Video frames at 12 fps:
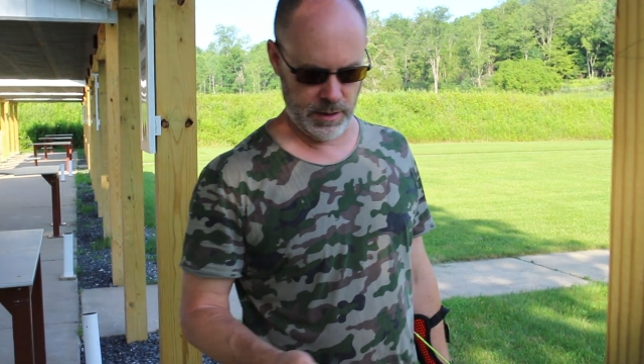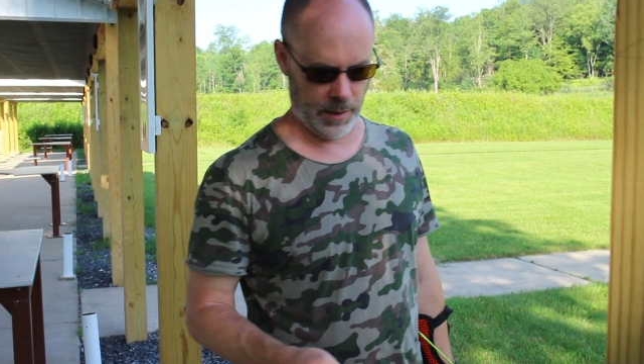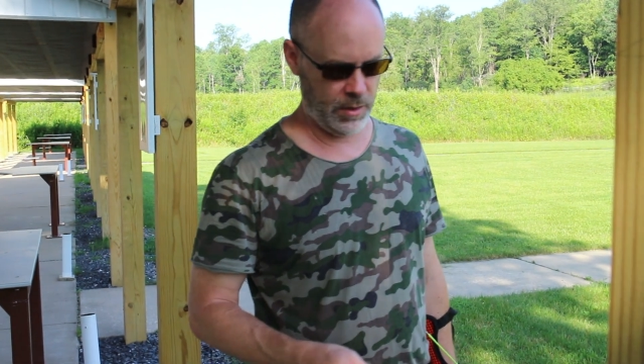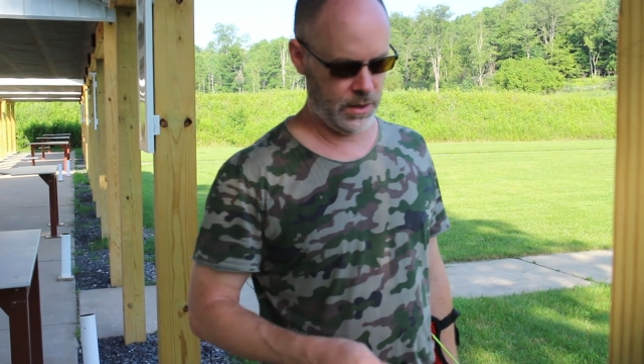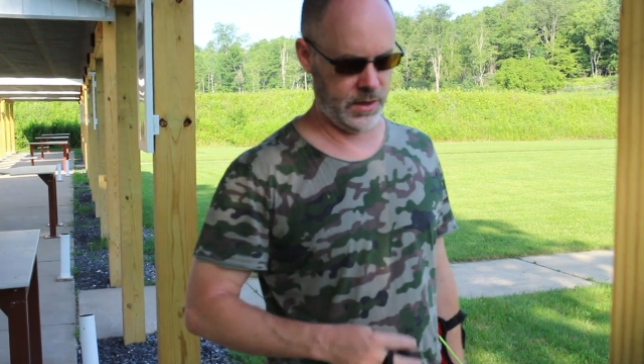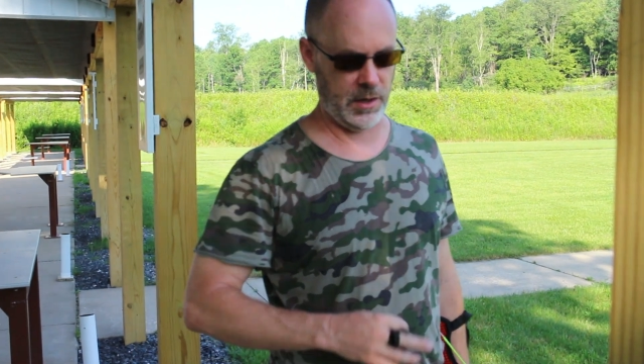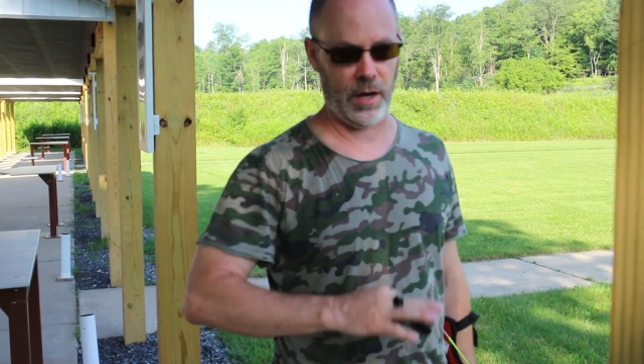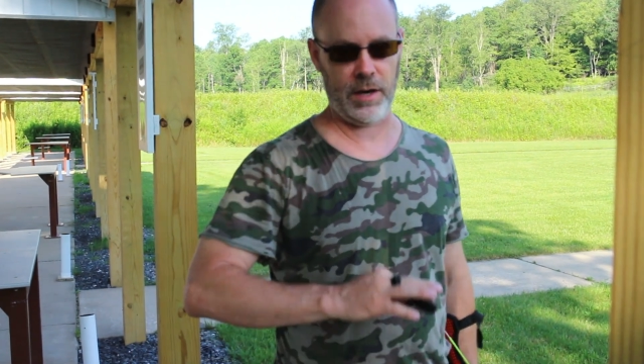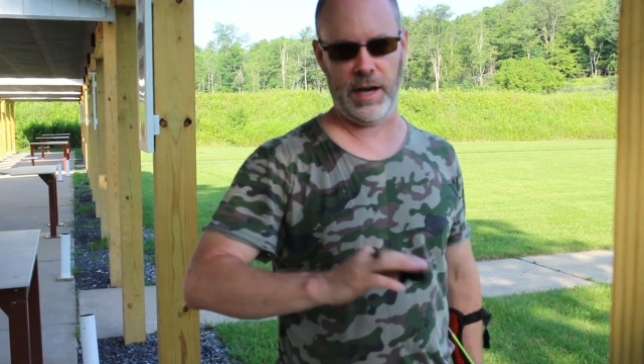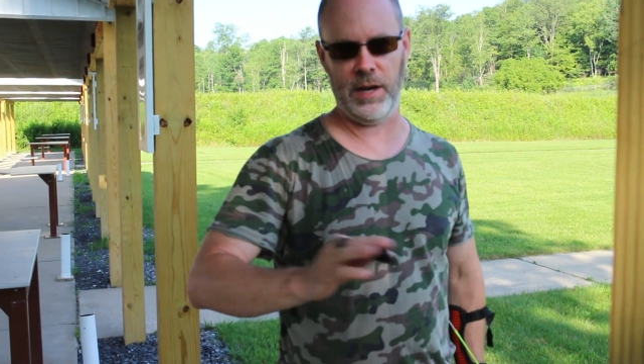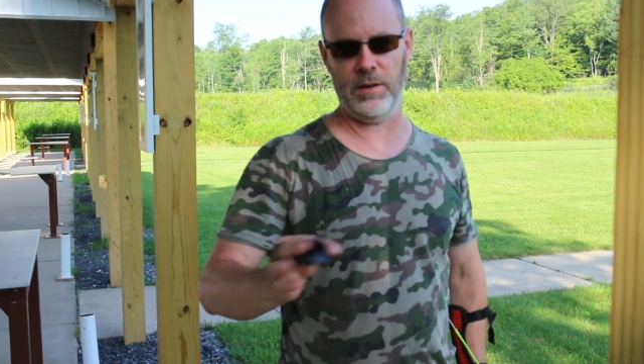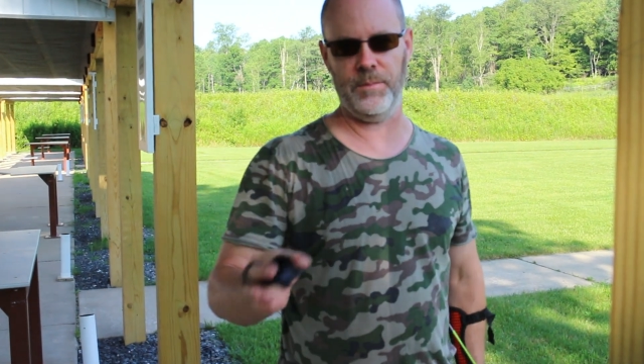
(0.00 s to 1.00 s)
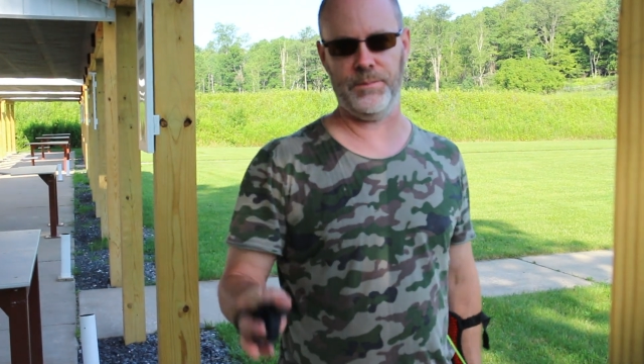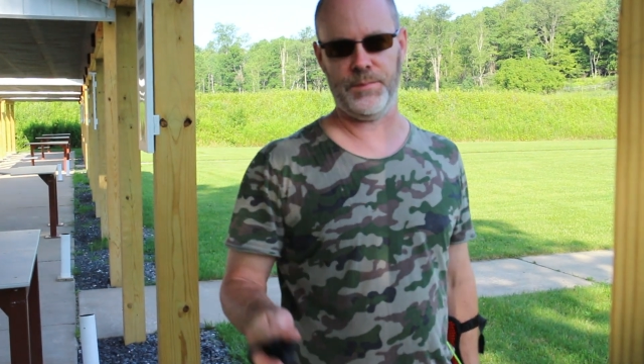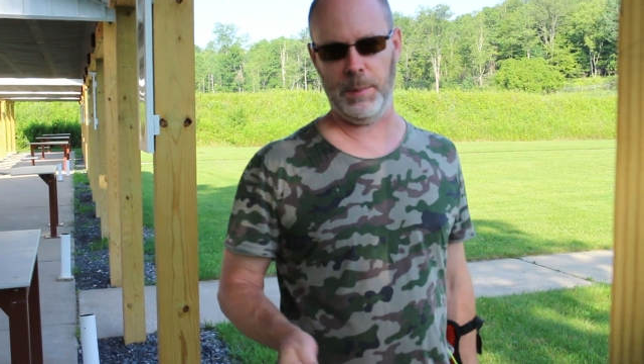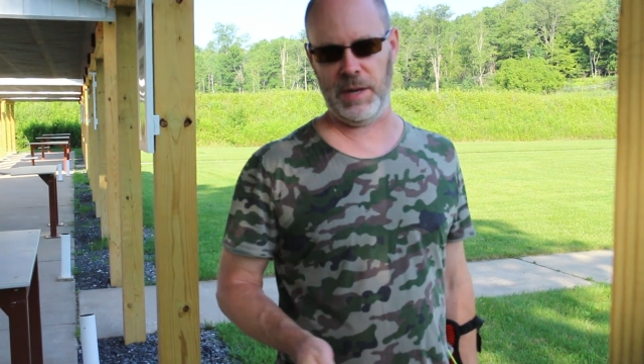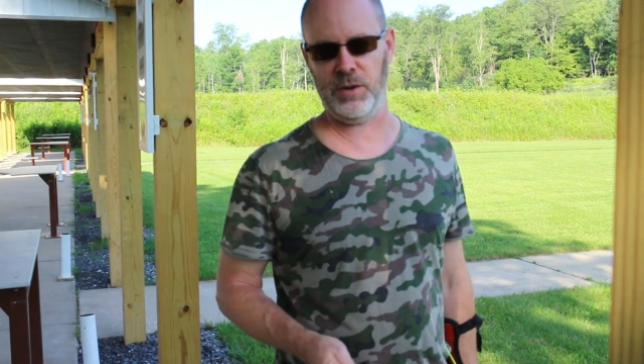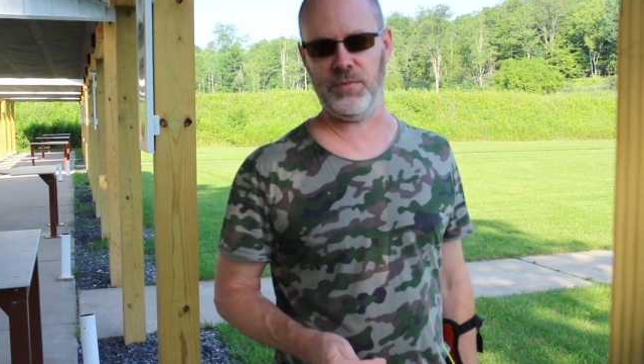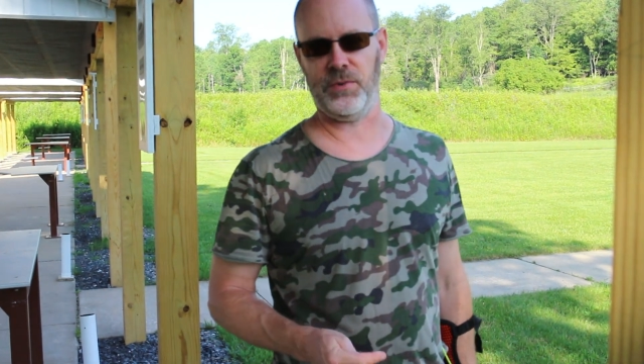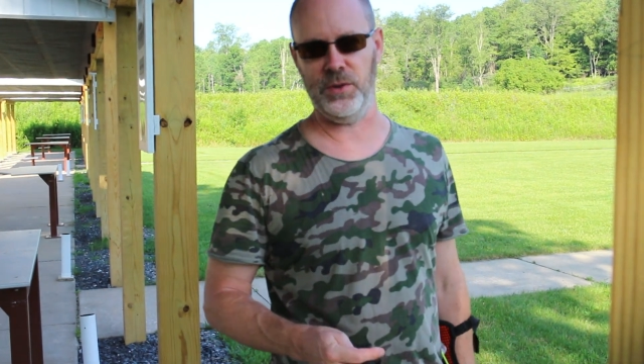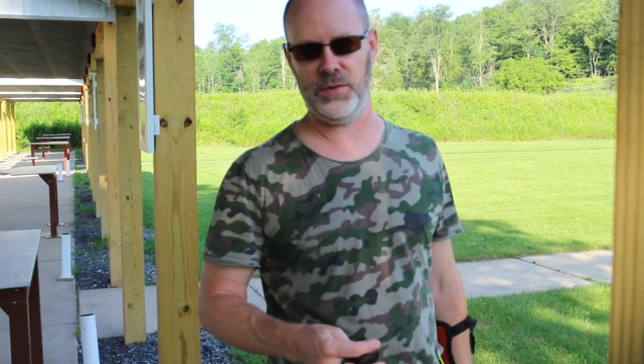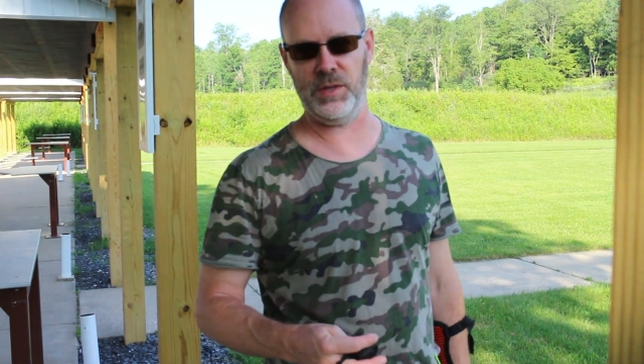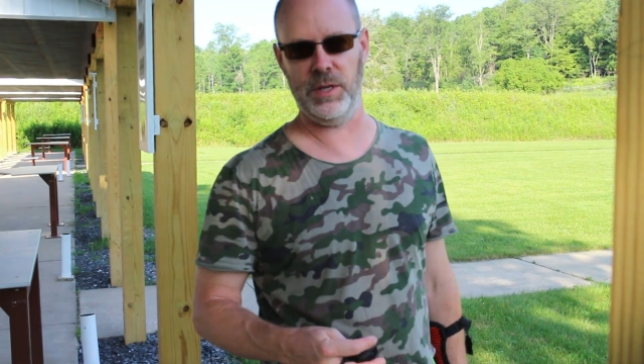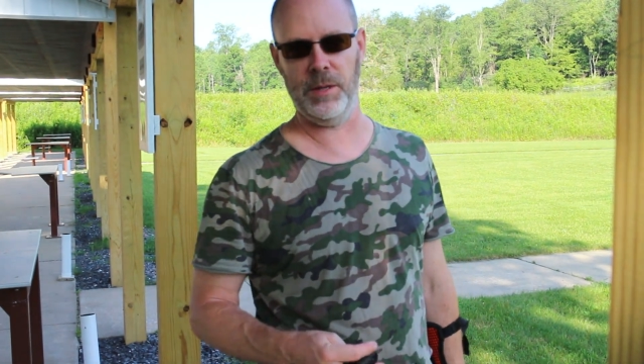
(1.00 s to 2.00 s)
I'm going to knock out about
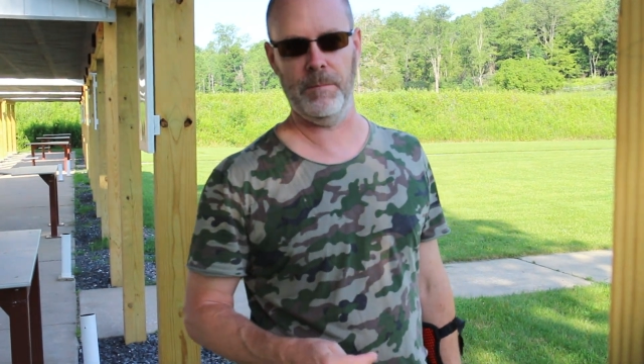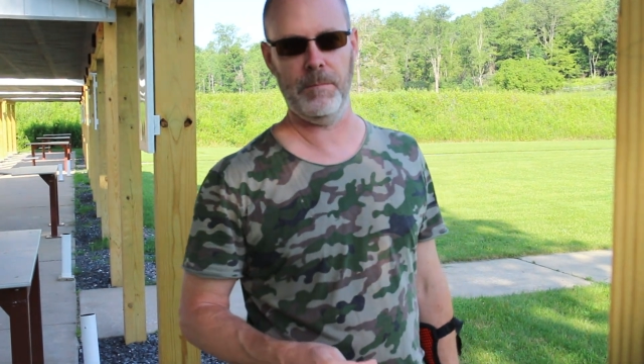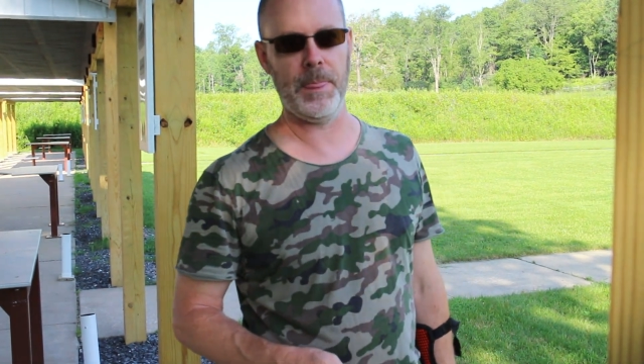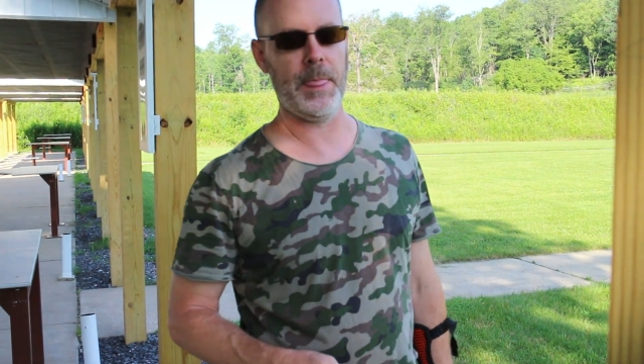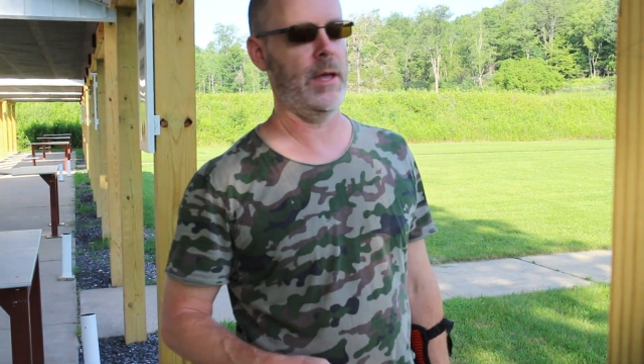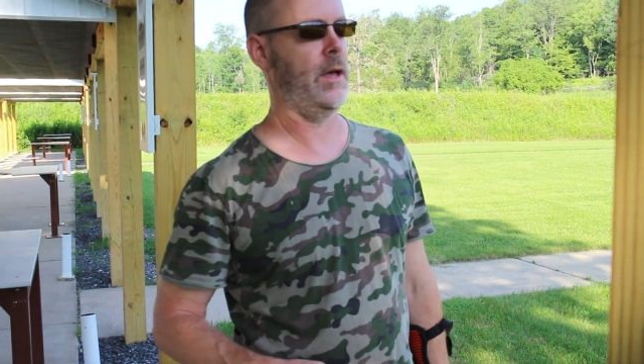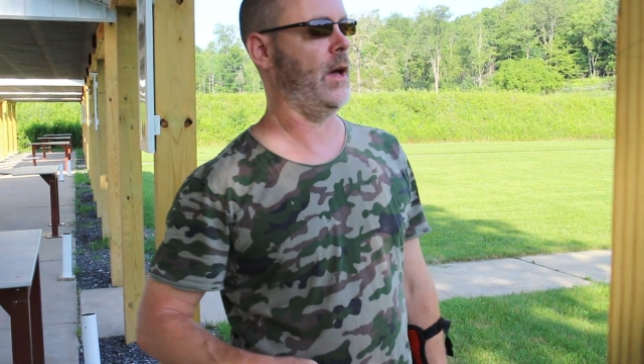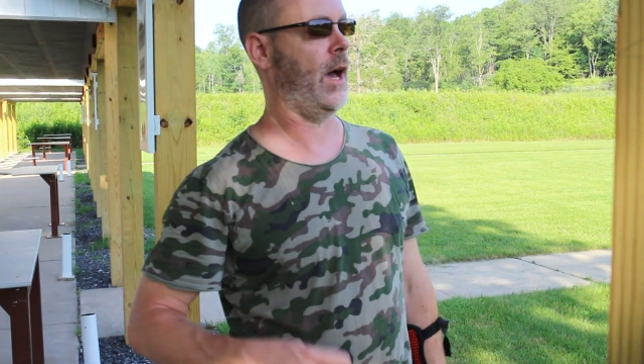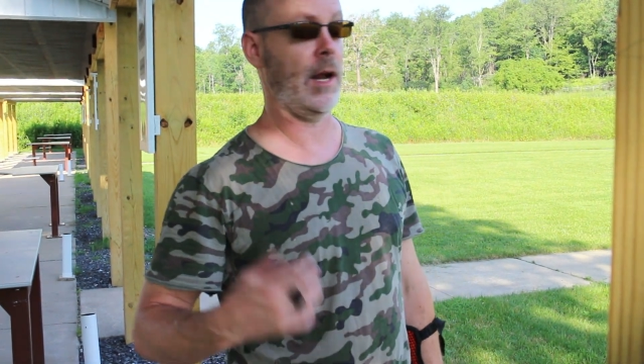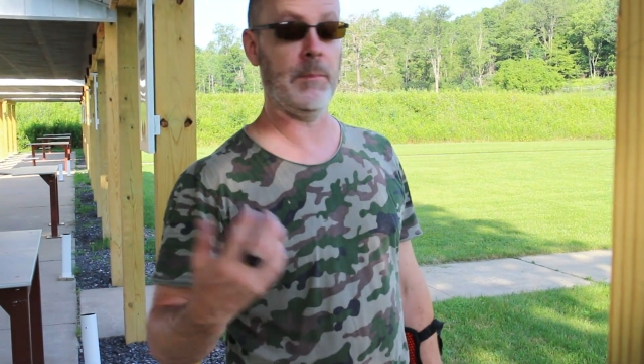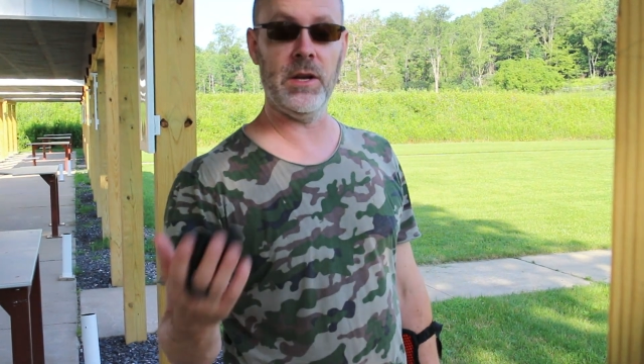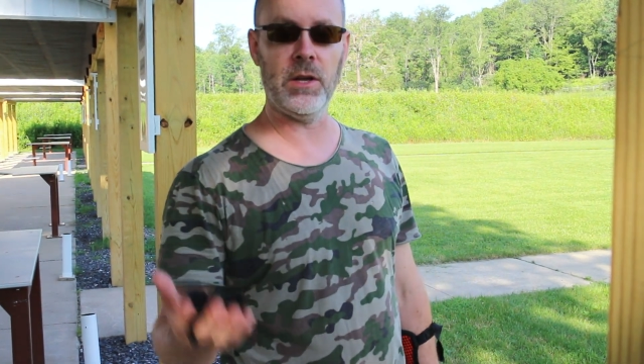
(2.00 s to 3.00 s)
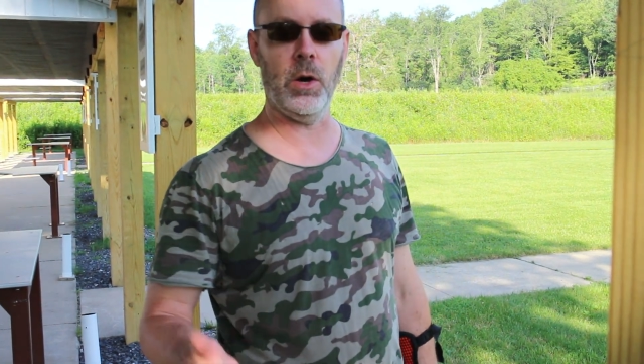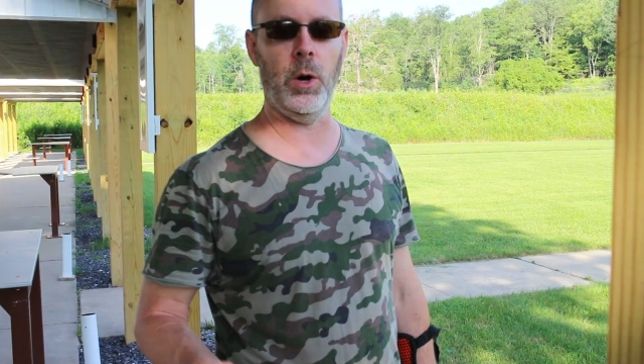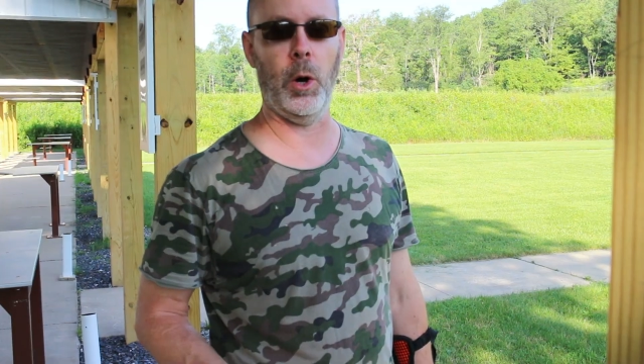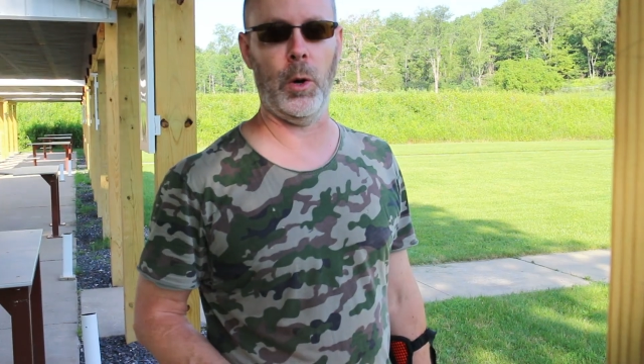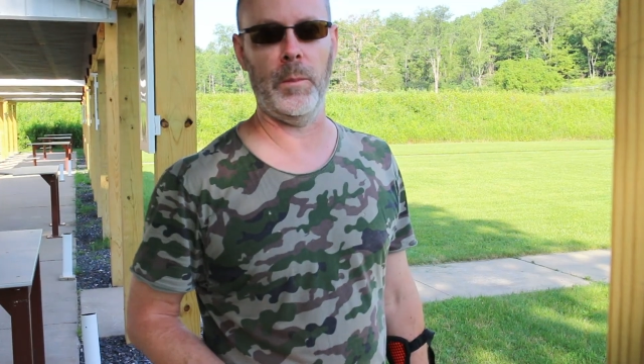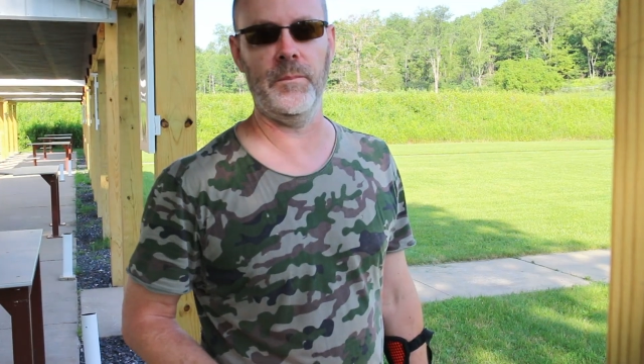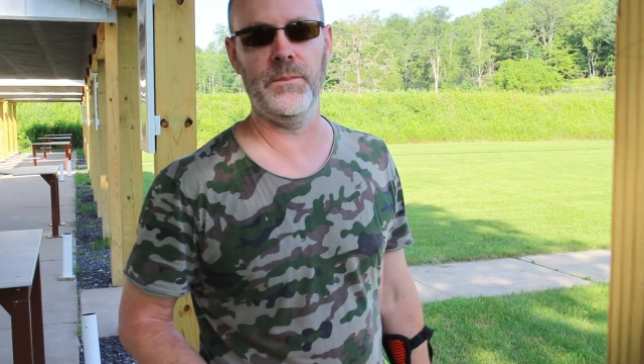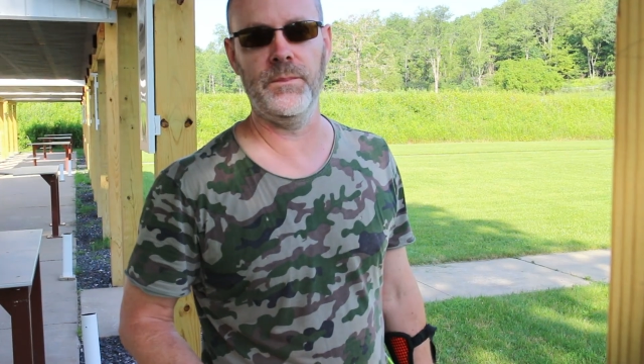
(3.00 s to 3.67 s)
50, and I'm going to go home.